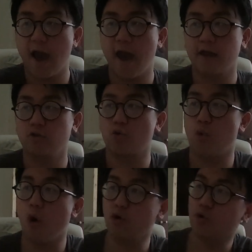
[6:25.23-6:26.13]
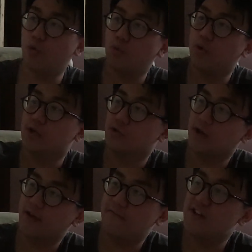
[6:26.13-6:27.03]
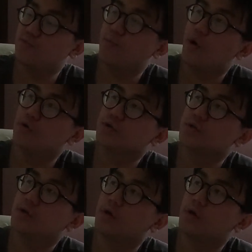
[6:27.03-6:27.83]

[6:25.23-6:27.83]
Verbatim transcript: And the quote was on like a Facebook post,